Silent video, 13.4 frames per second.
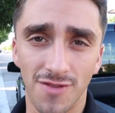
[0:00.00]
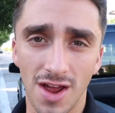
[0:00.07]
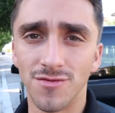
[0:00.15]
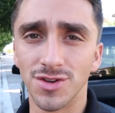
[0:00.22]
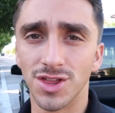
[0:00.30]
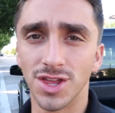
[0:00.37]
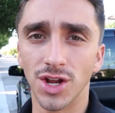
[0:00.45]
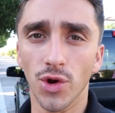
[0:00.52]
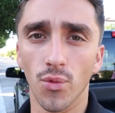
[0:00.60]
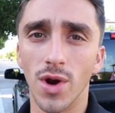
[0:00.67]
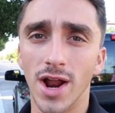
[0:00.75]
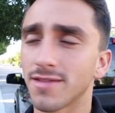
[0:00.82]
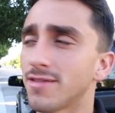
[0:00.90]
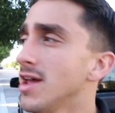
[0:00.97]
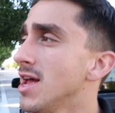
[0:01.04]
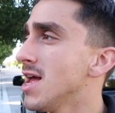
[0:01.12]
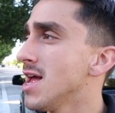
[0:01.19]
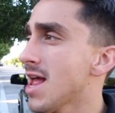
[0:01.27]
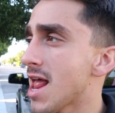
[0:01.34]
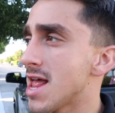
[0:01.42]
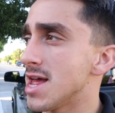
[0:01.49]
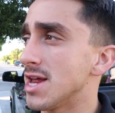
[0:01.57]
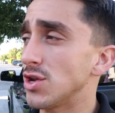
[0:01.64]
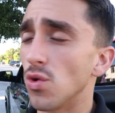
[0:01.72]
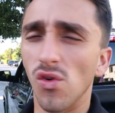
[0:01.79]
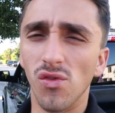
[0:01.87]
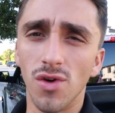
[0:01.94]
everything correct and
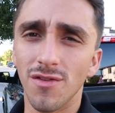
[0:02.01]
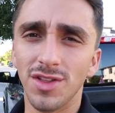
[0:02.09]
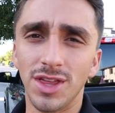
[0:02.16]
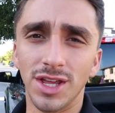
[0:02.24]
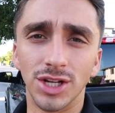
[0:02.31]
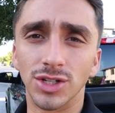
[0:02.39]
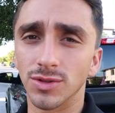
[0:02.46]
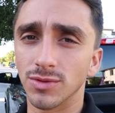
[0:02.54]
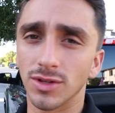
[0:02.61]
go over everything.